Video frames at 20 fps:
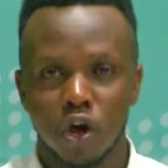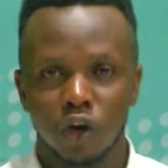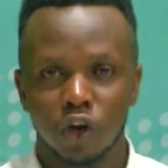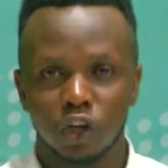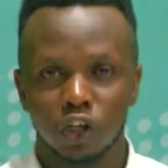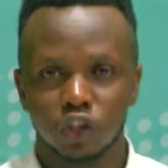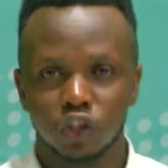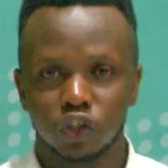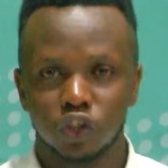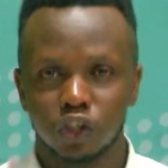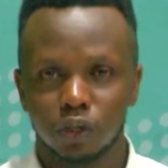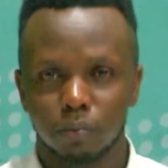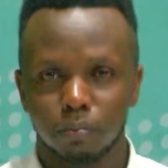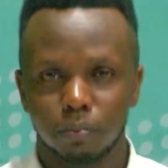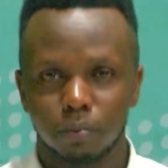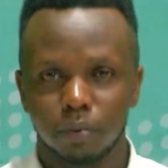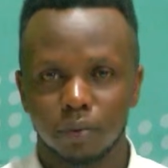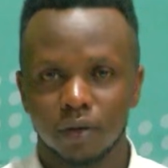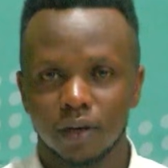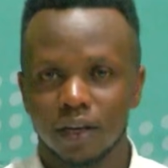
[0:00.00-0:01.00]
cheap.
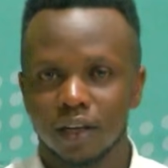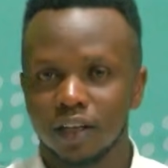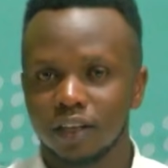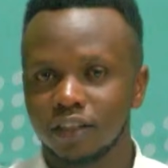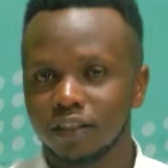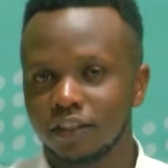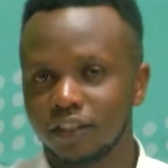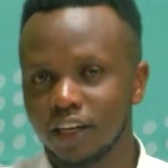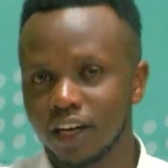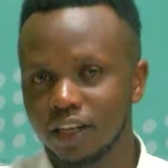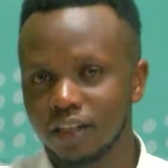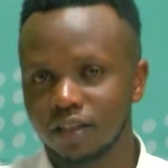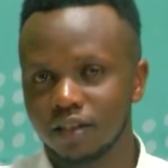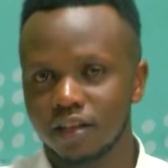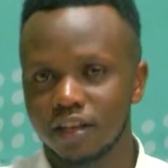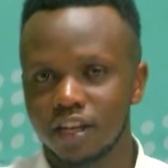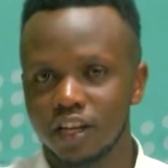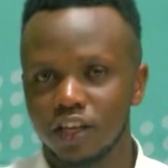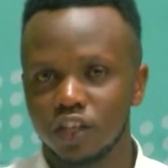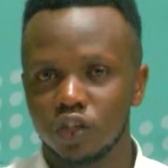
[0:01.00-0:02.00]
Just
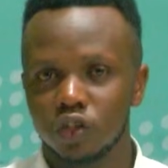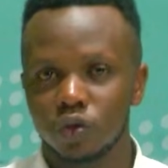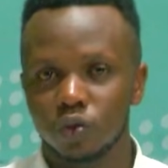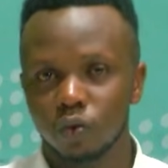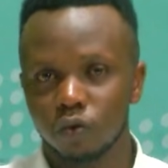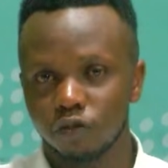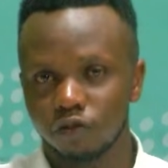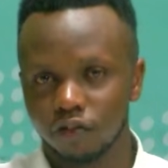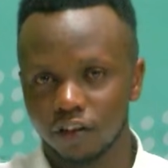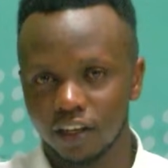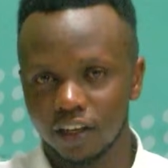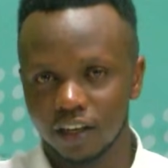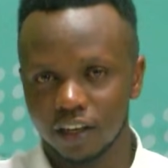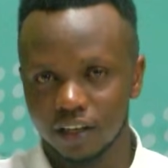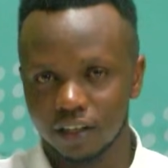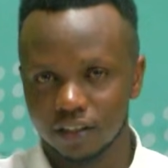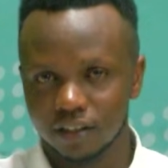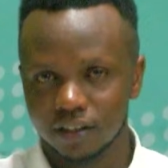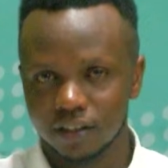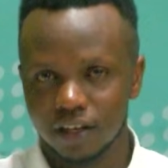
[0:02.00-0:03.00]
these two
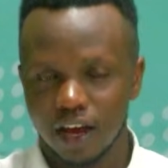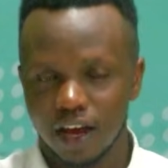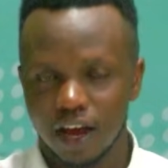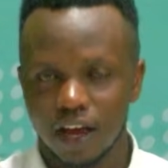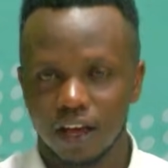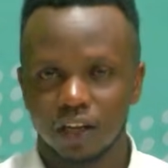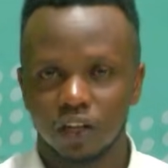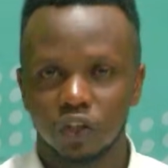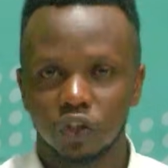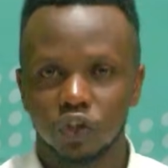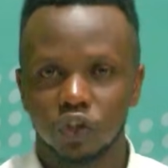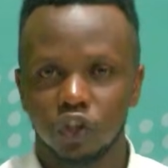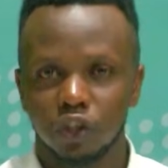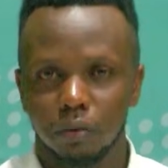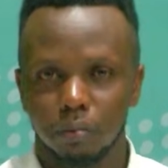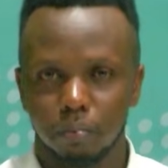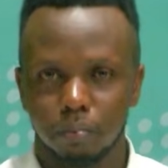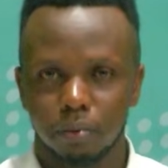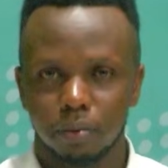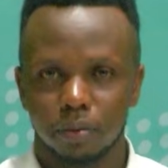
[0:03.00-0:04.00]
fingers, cheap,
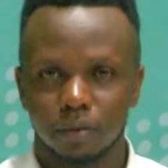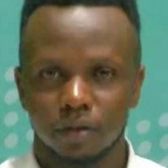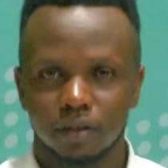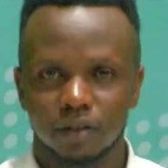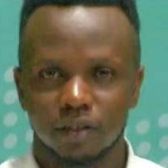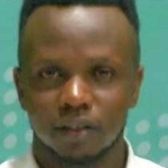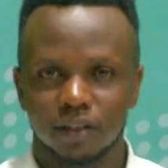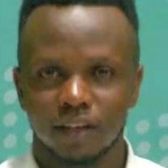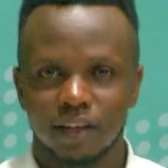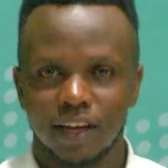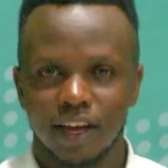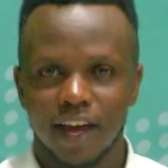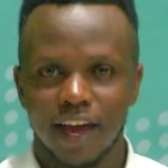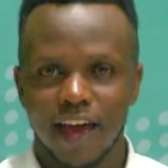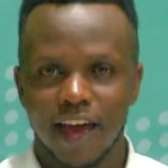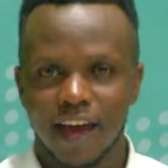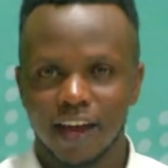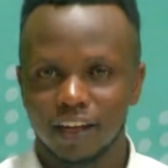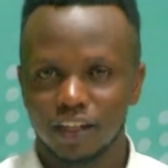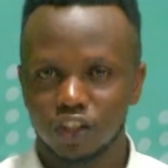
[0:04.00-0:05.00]

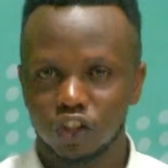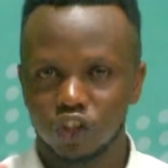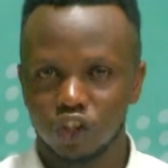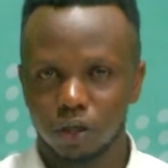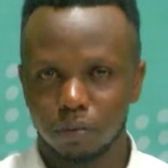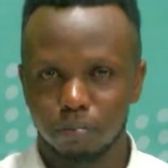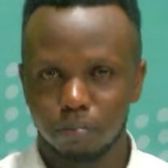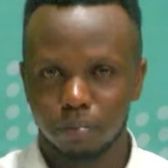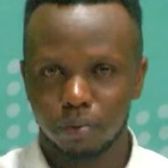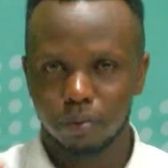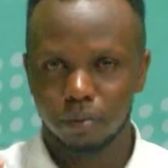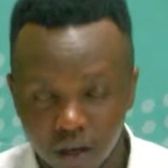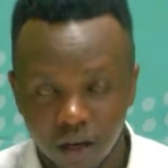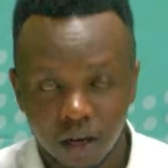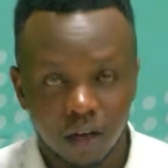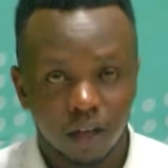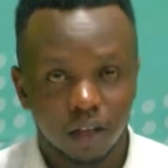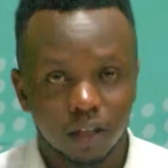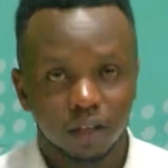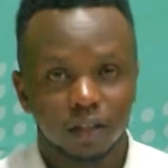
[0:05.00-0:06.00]
cheap.
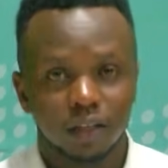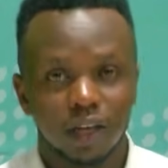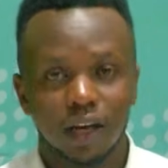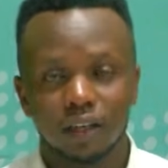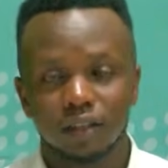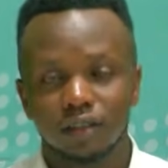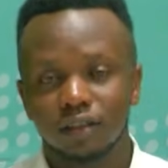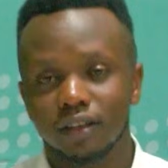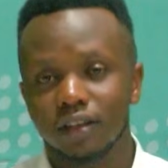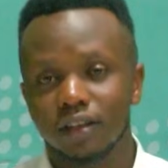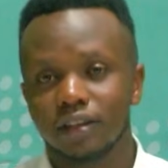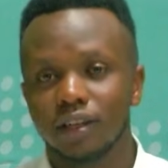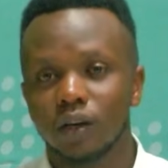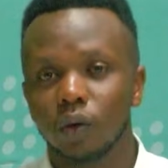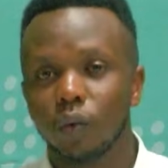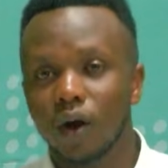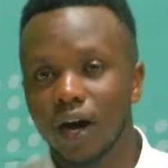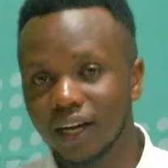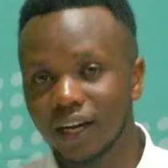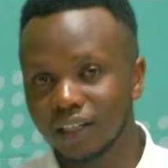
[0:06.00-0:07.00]
Then the
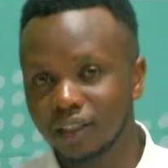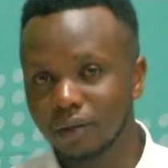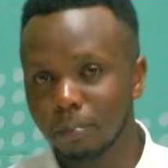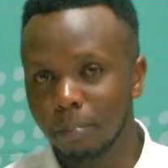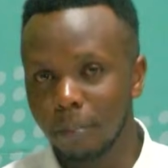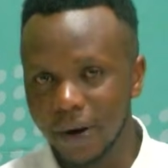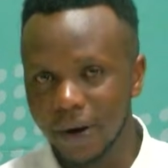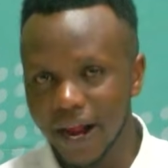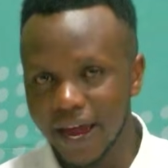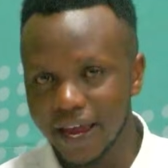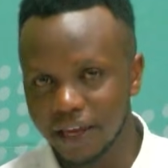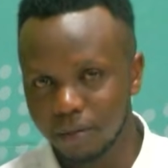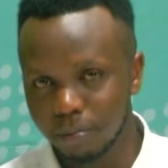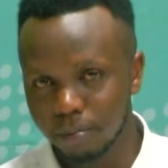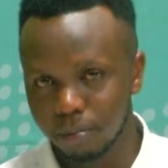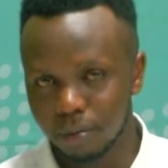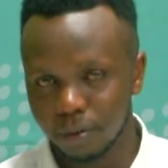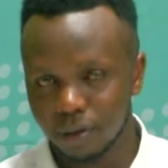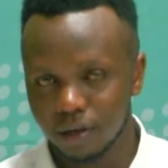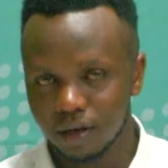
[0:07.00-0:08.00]
word bribe,
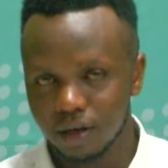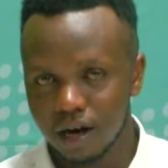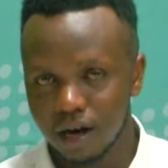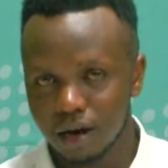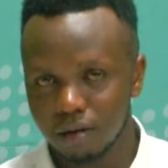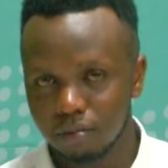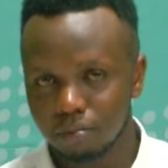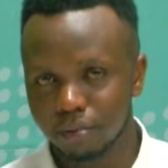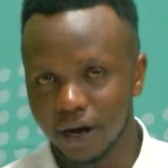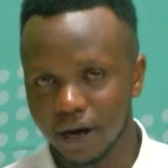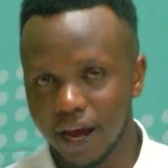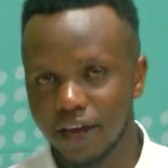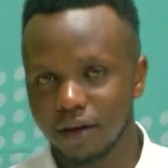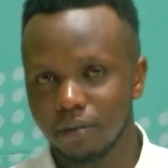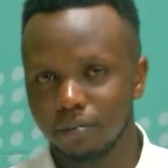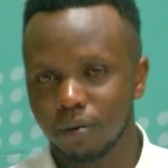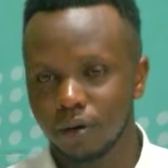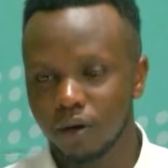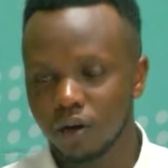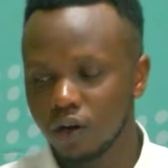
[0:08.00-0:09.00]
bribe,
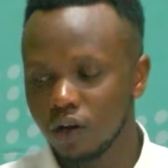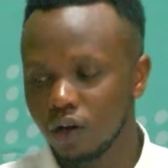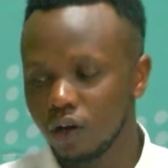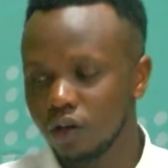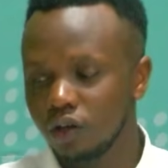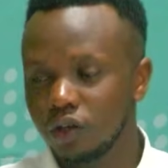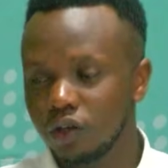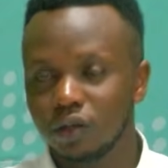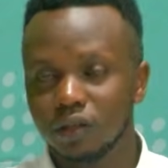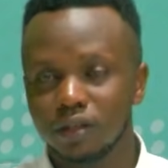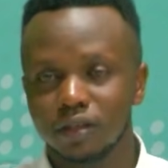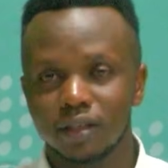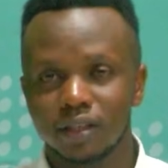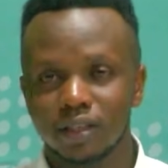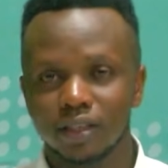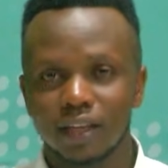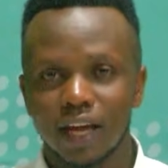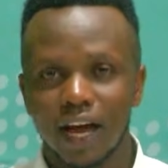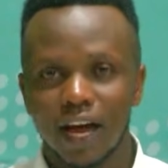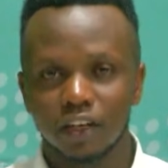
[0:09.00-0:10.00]
use this
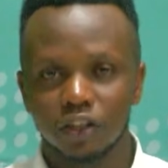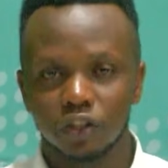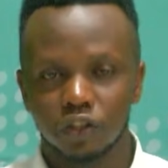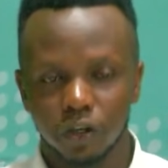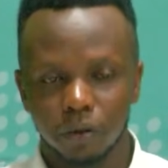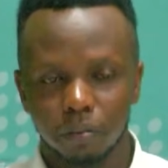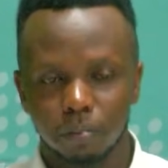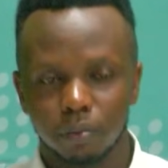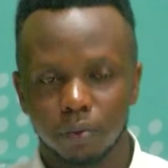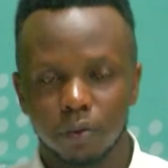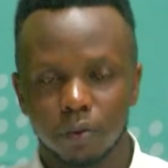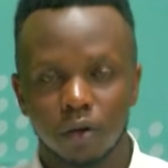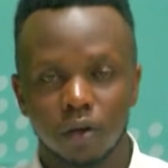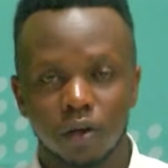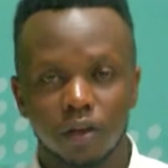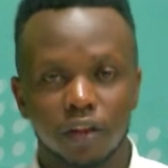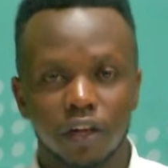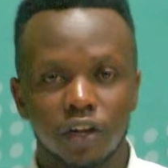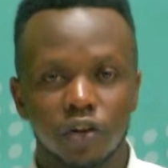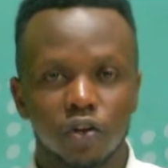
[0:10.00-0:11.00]
hardship, then
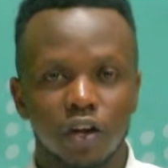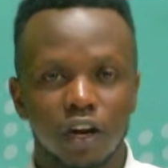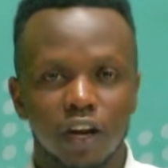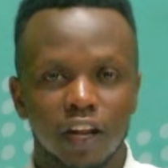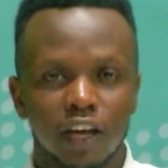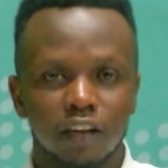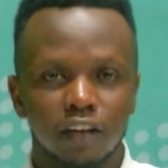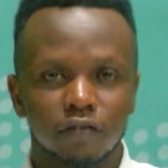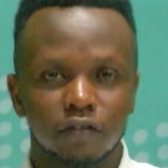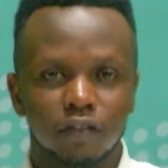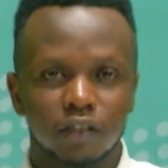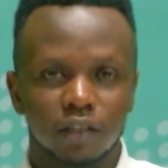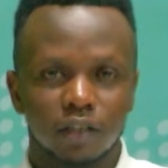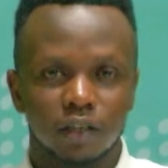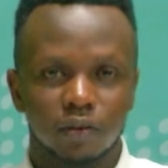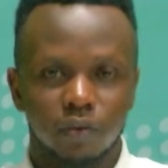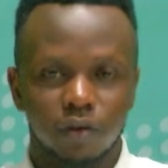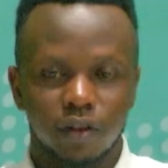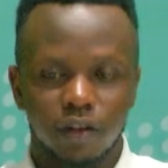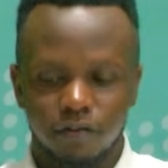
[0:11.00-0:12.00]
your left with
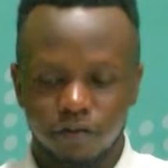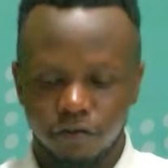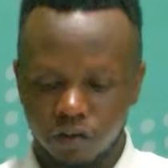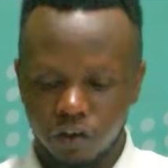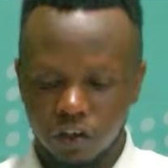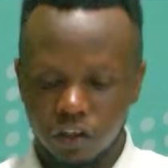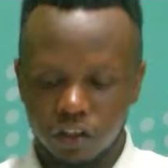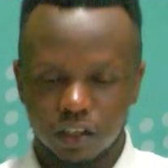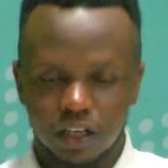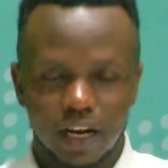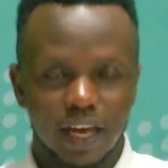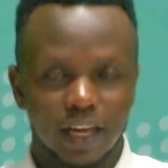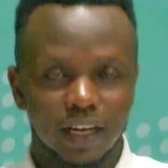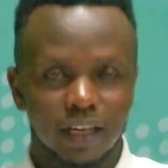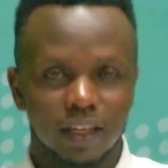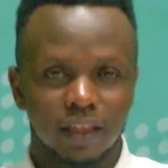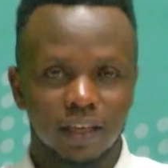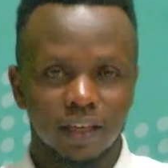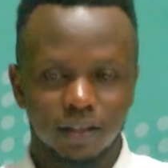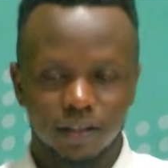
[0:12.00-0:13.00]
a fist like
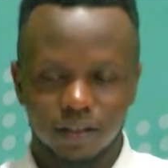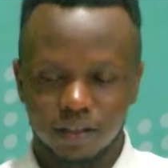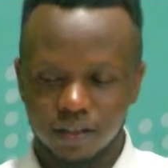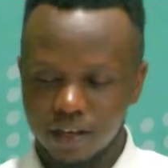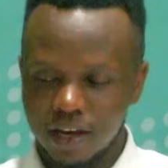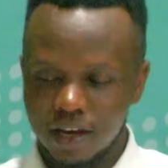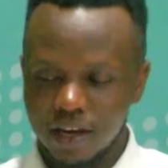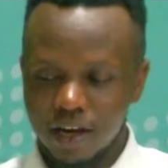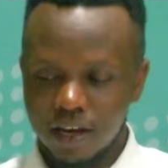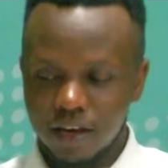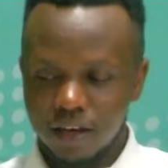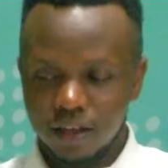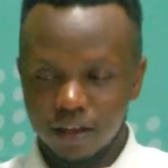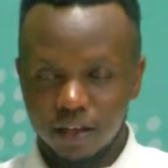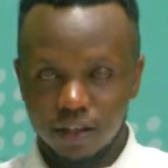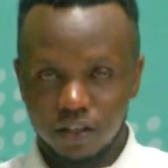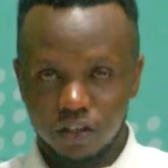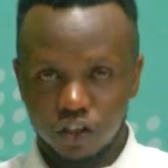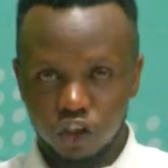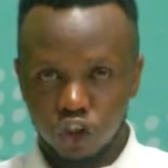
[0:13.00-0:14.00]
this
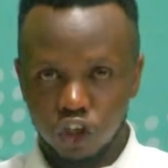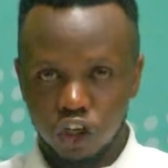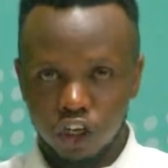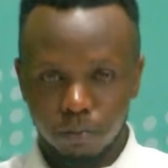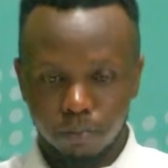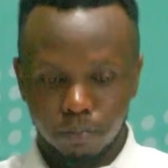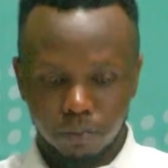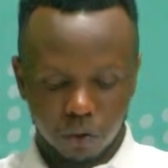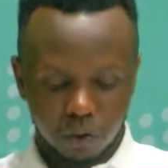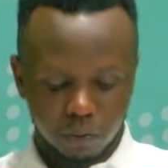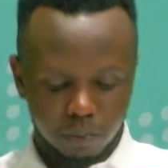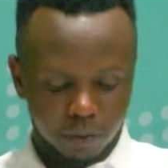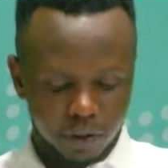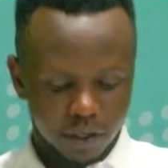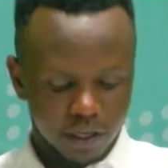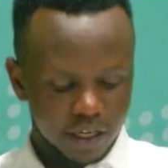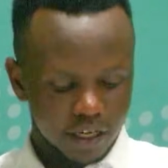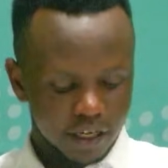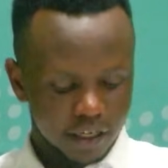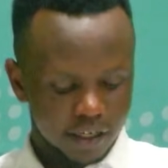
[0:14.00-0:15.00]
shape, you bring
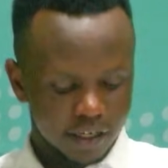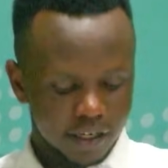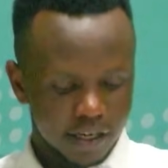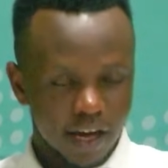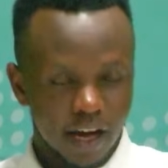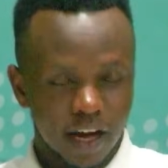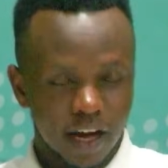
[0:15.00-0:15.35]
it here,